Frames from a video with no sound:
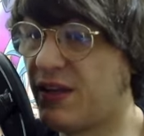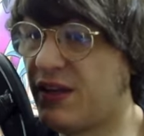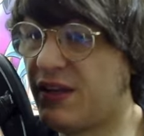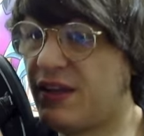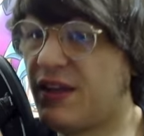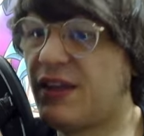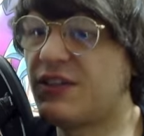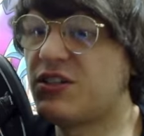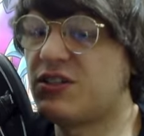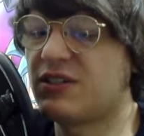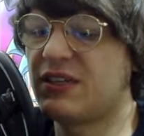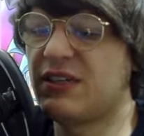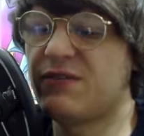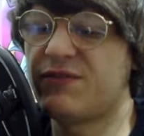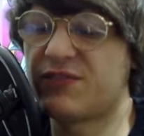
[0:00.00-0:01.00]
They
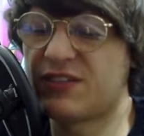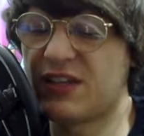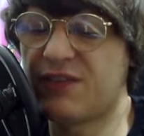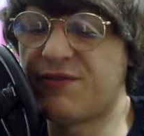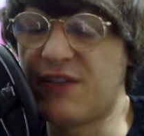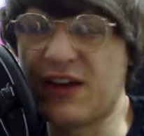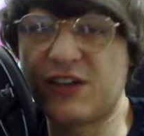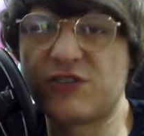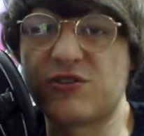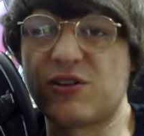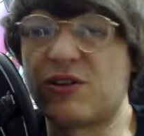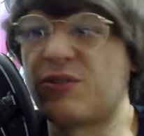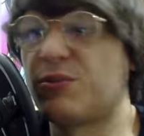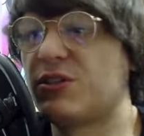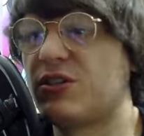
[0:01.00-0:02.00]
just give stuff
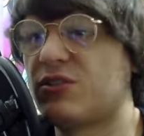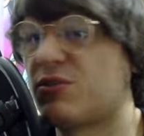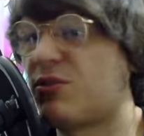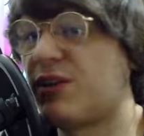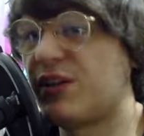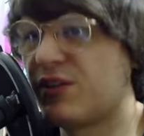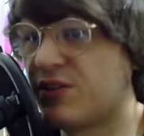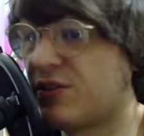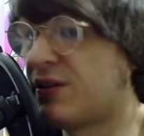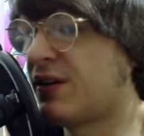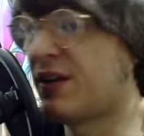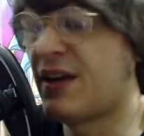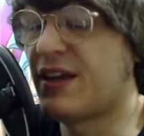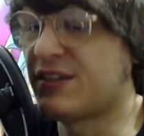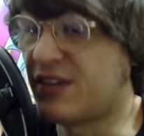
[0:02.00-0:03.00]
extra, which is already good
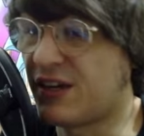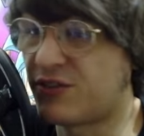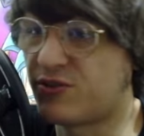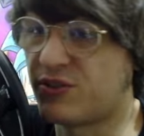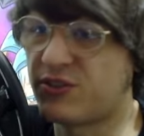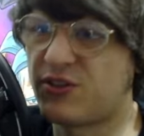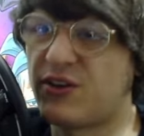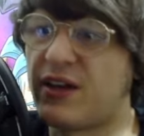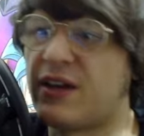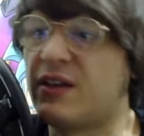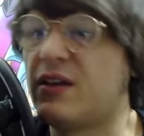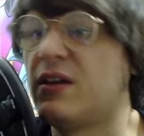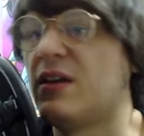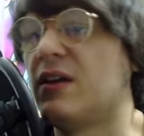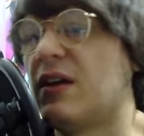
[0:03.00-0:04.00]
and it has extra. So yeah,
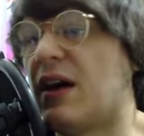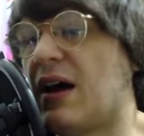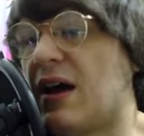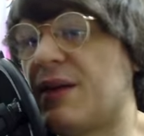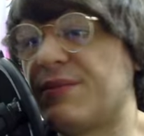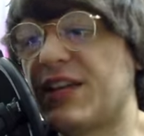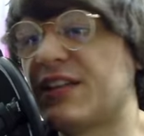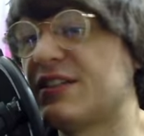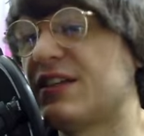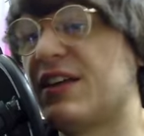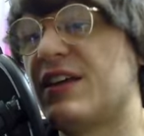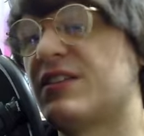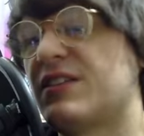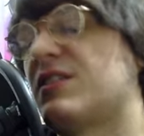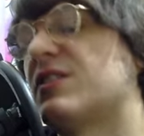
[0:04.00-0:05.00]
that's
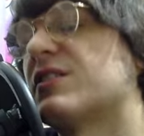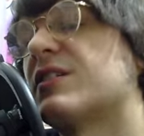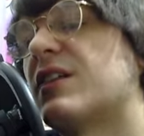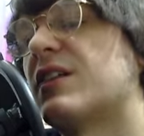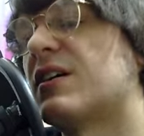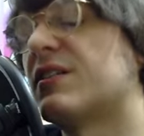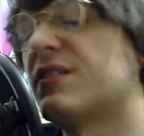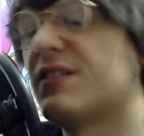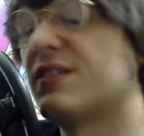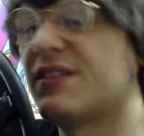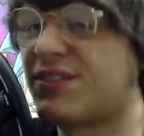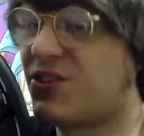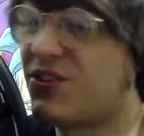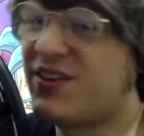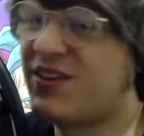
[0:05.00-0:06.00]
an S tier card.
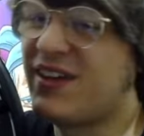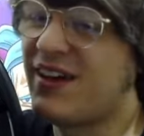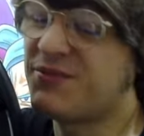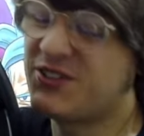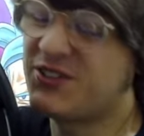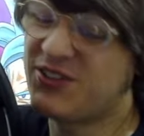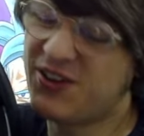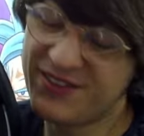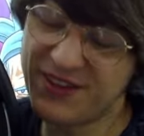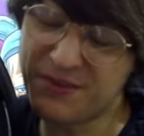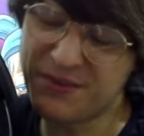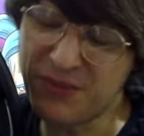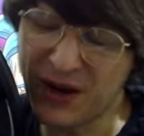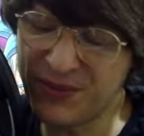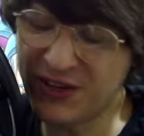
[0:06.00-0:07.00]
So yeah, I'm sorry,
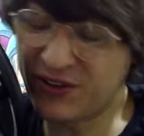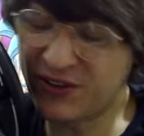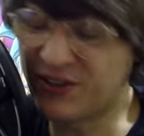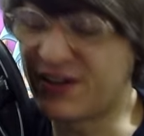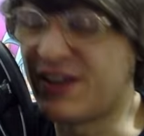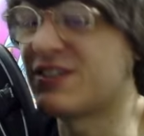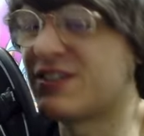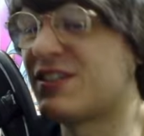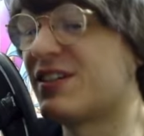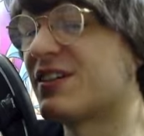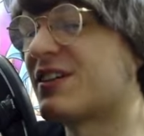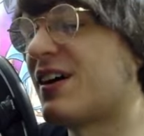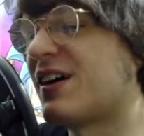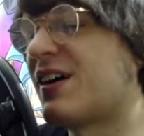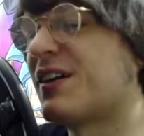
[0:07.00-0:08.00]
there might be a lot of S tier
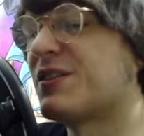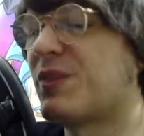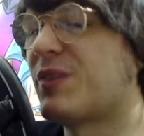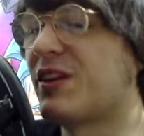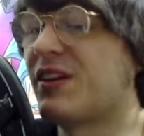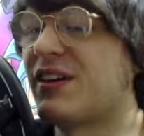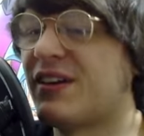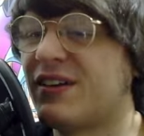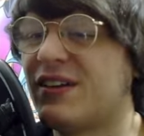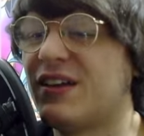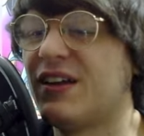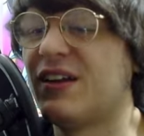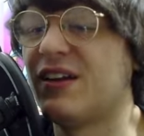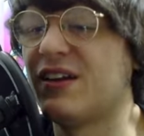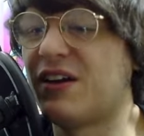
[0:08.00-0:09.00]
cards, but yeah.
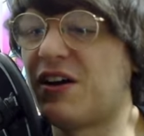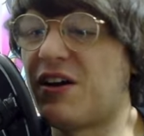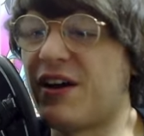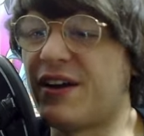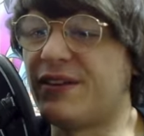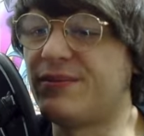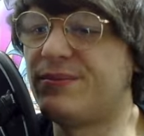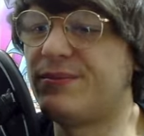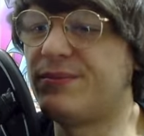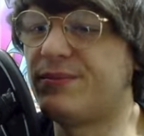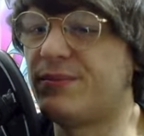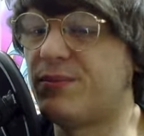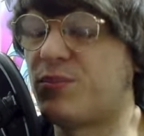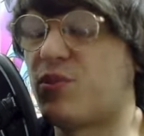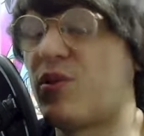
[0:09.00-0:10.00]
Alright,
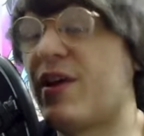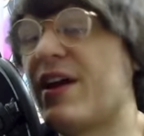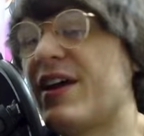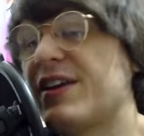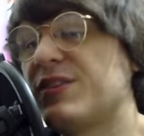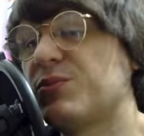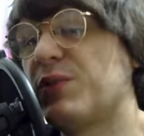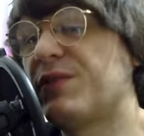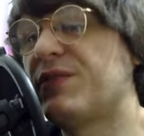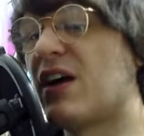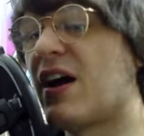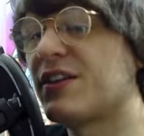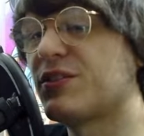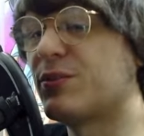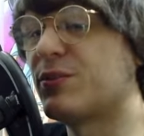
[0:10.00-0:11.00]
Prayers with
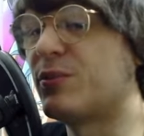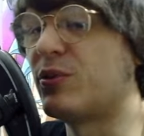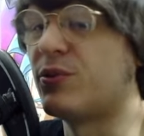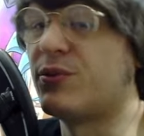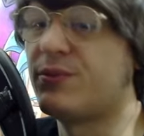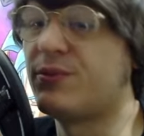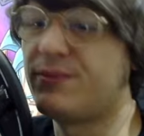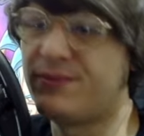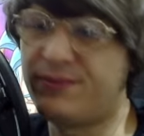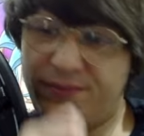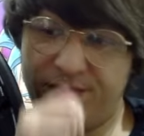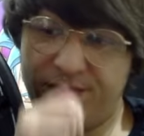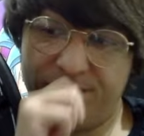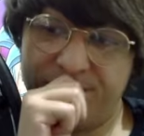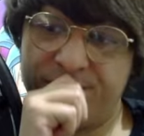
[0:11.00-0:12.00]
Eyes of Blue.
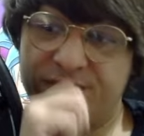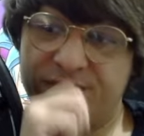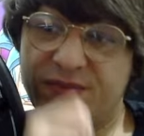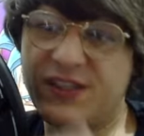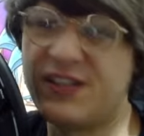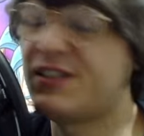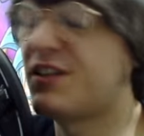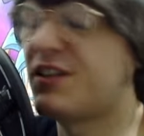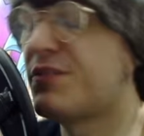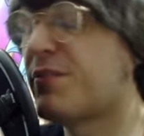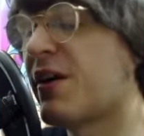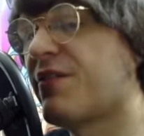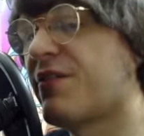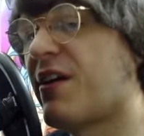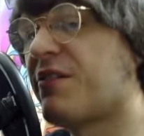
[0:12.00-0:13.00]
This is
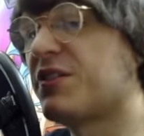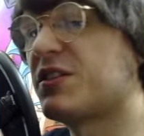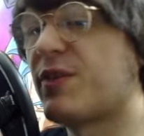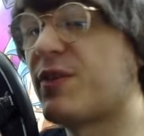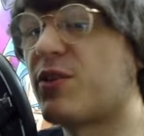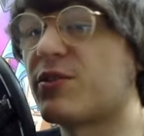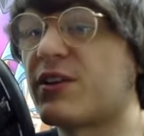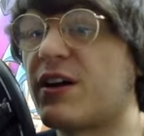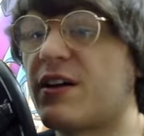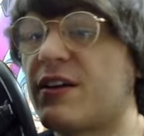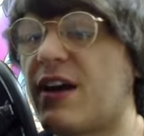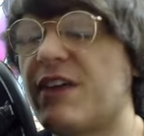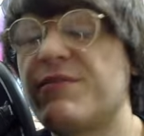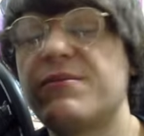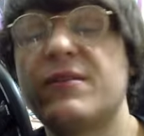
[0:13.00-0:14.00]
my favorite spell
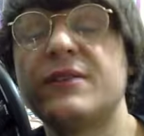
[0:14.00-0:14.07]
card.